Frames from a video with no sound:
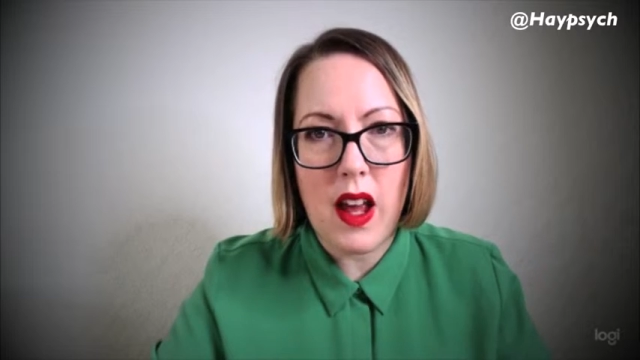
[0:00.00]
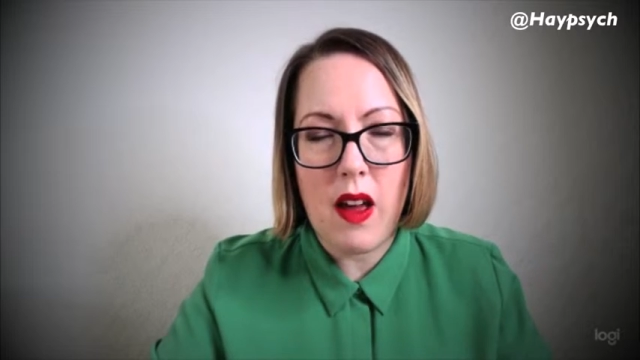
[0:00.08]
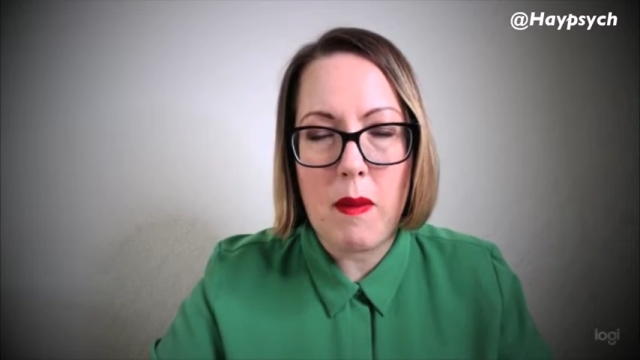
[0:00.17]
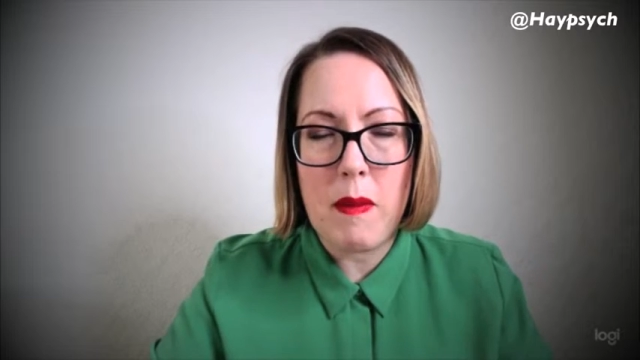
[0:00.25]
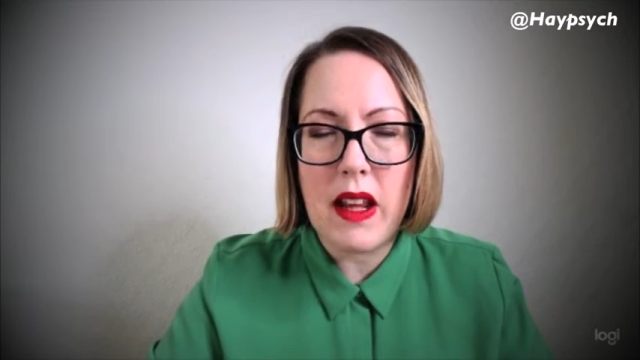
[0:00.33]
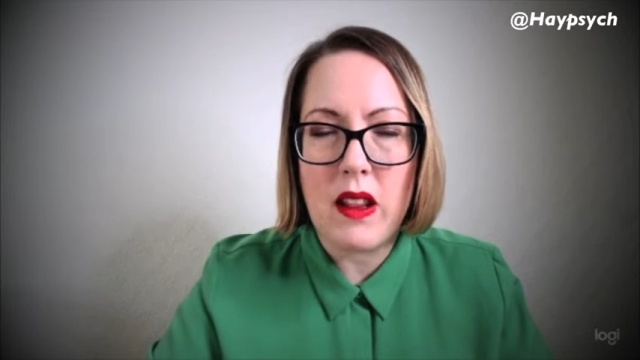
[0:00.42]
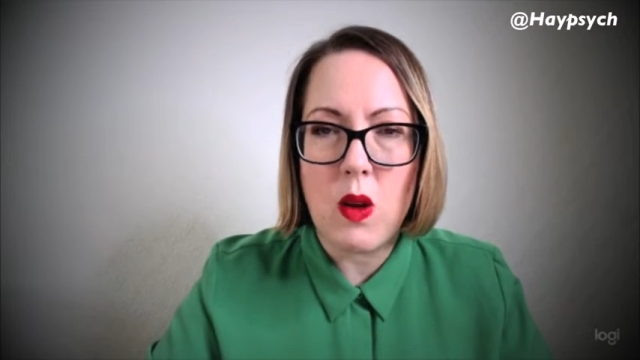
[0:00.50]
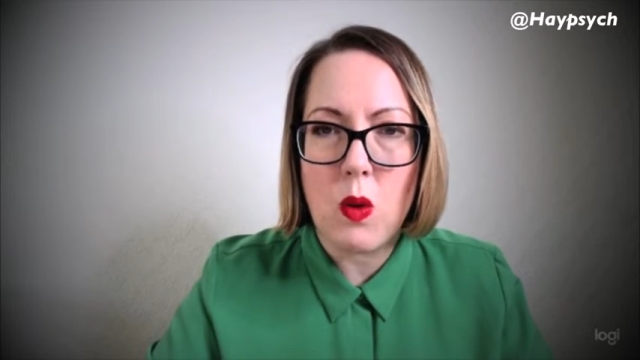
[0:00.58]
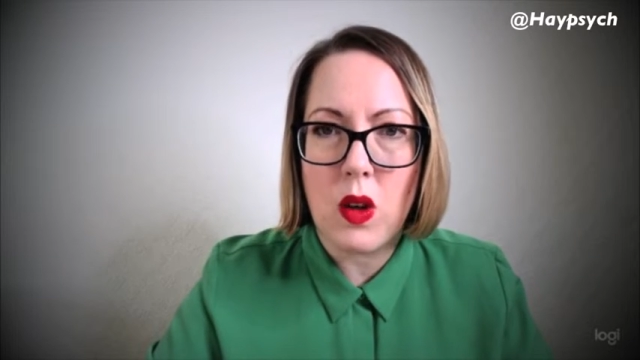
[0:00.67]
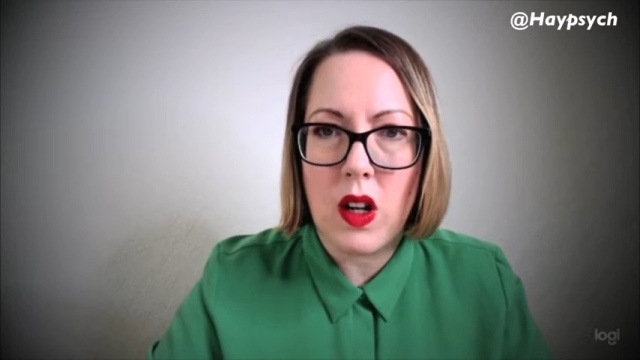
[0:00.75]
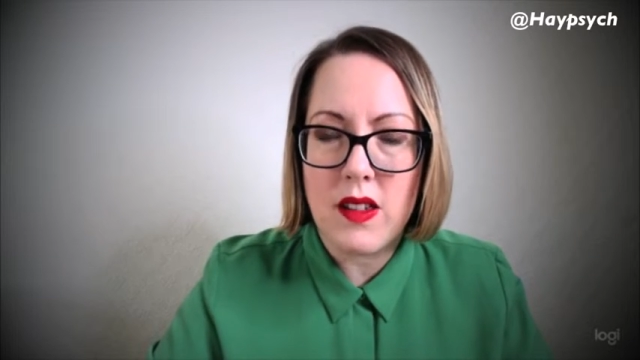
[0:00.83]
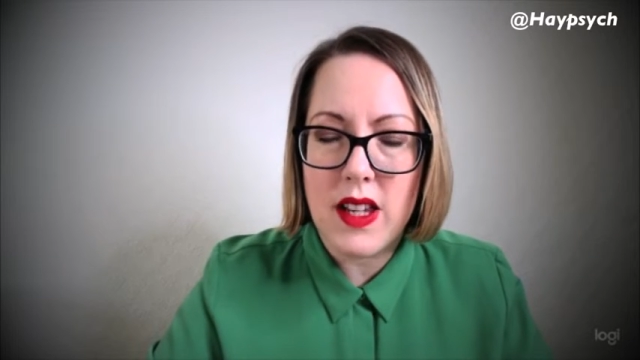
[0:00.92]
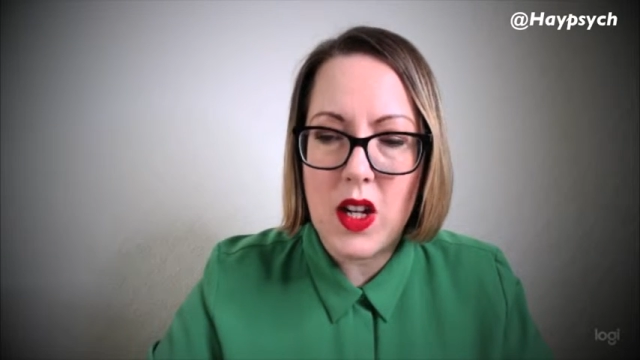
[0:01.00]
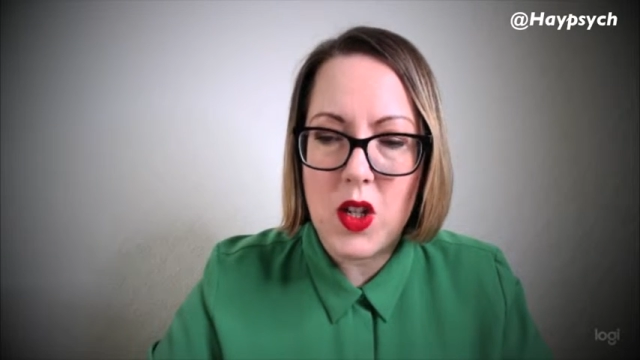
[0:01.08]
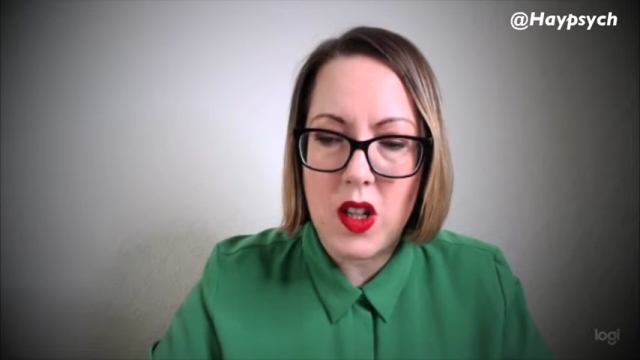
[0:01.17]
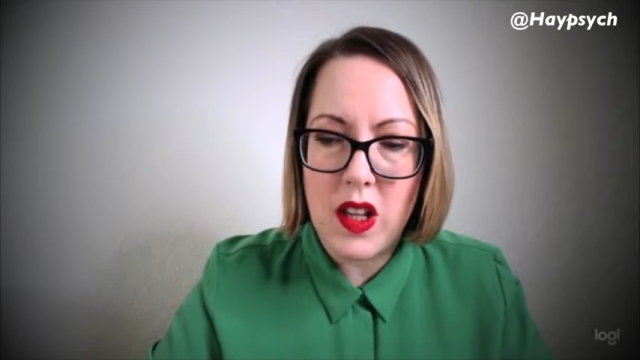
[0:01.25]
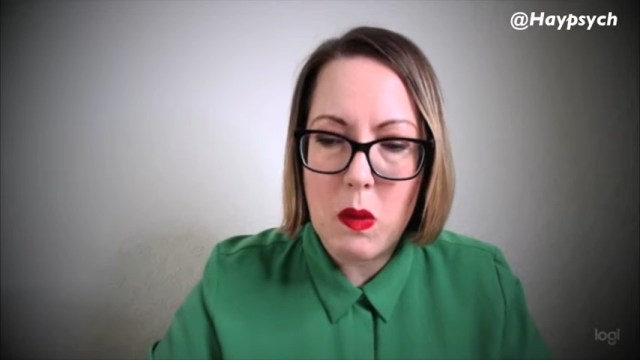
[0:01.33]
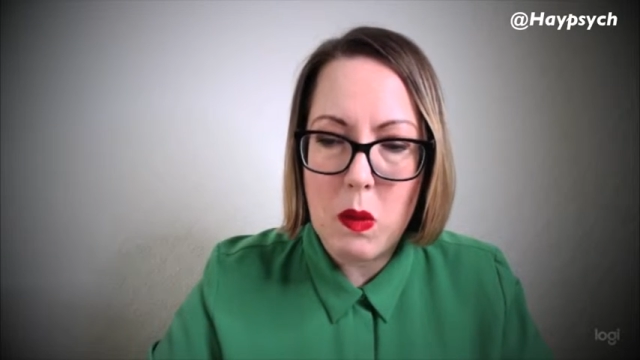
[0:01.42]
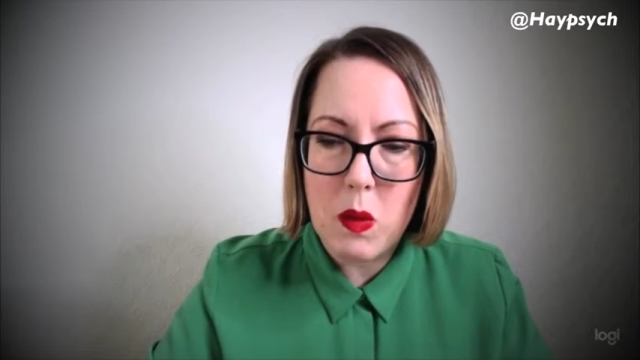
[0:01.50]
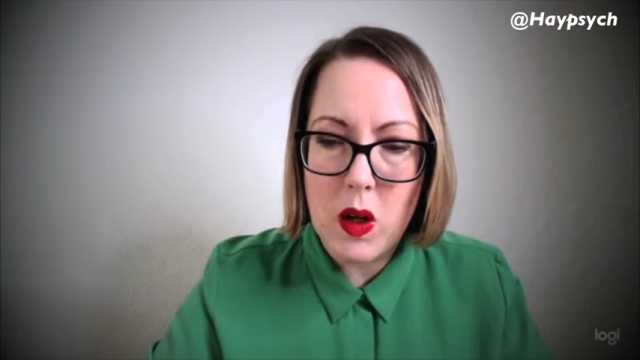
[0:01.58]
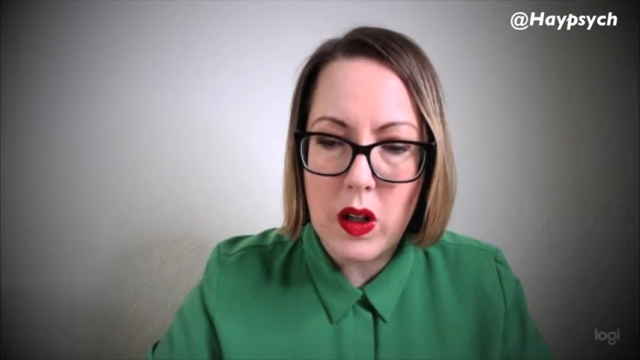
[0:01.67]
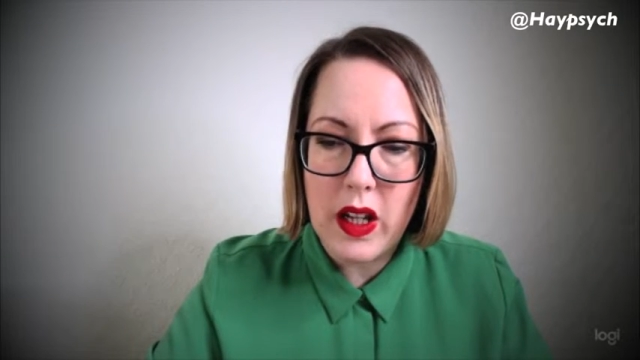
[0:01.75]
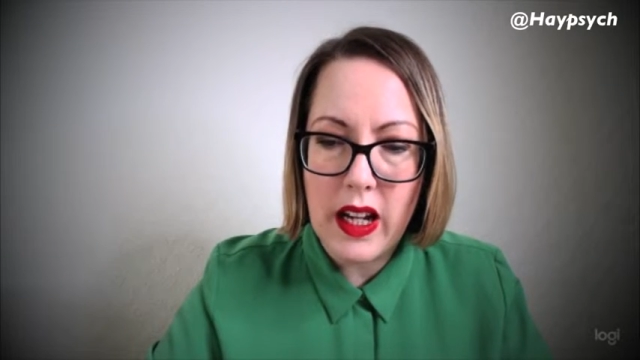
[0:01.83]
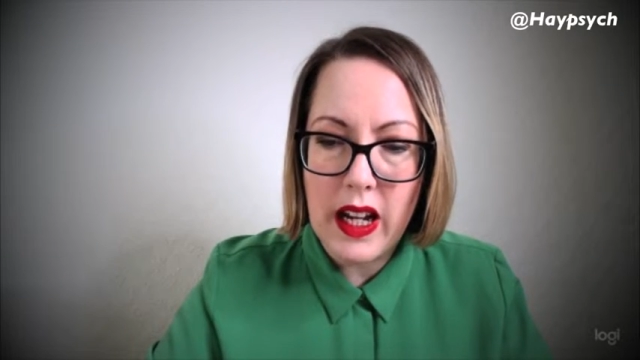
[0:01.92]
in the organisation they were
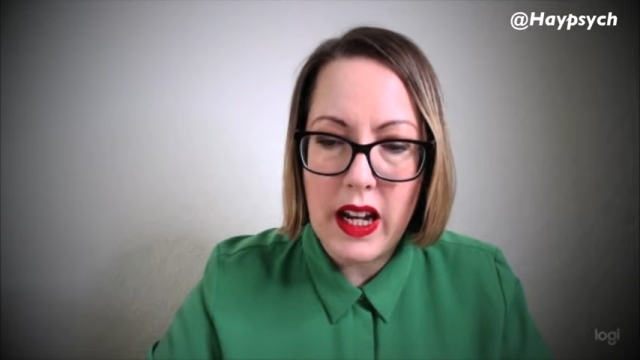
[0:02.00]
working